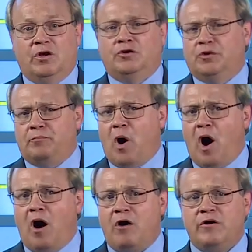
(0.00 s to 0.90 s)
to
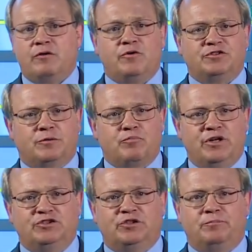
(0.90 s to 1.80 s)
Paul, it was a
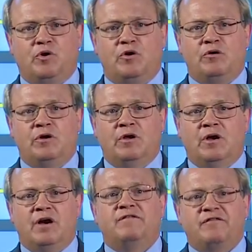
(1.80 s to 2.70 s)
principle
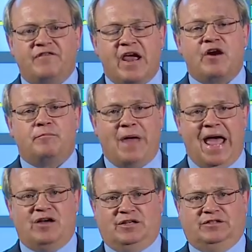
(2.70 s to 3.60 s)
of a fair
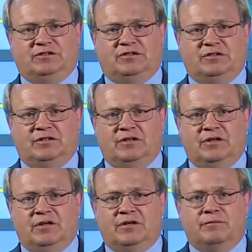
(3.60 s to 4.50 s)
balance
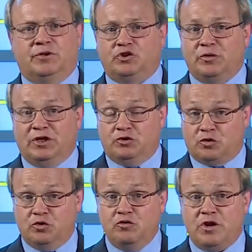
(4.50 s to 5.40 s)
between
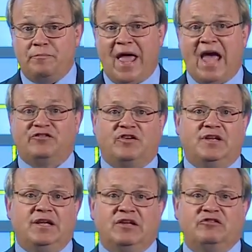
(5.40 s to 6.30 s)
true
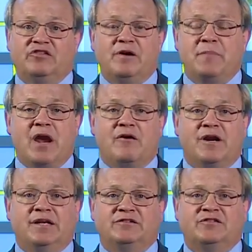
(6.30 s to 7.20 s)
capacity in some
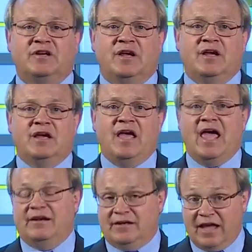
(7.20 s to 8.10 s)
areas
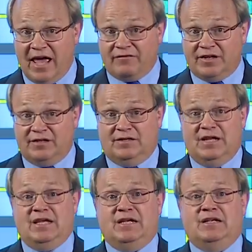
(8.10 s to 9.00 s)
and evident
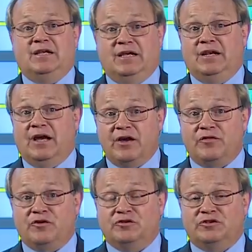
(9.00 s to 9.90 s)
need in
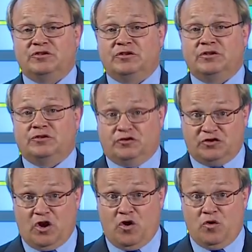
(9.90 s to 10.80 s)
others.
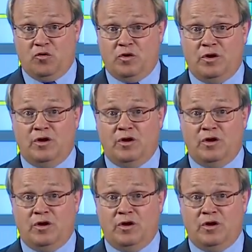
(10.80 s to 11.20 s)
So,